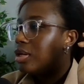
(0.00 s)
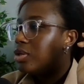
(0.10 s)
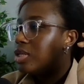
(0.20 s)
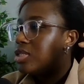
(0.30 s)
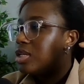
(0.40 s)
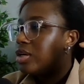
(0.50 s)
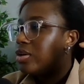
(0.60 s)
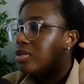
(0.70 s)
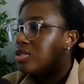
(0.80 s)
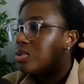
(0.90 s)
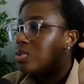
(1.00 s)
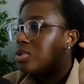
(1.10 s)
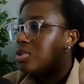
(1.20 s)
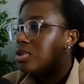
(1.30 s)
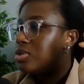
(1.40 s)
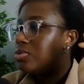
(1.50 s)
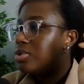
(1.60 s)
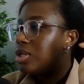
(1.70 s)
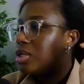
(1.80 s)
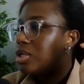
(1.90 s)
you can see here is a 1 to
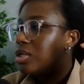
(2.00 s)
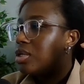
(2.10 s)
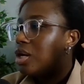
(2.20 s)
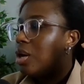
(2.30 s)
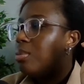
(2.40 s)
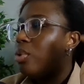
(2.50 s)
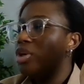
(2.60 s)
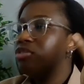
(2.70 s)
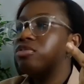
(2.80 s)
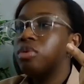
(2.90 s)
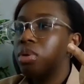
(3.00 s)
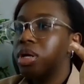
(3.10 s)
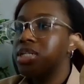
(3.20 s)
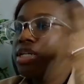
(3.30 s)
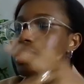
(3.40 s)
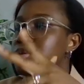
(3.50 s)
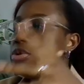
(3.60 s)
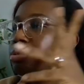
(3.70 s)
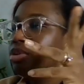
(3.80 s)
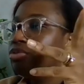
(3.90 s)
3.4. It says
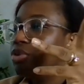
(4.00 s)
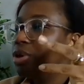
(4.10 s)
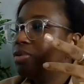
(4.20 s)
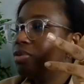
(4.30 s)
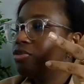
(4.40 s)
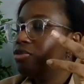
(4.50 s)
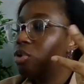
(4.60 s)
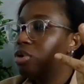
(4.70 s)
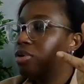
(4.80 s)
3.44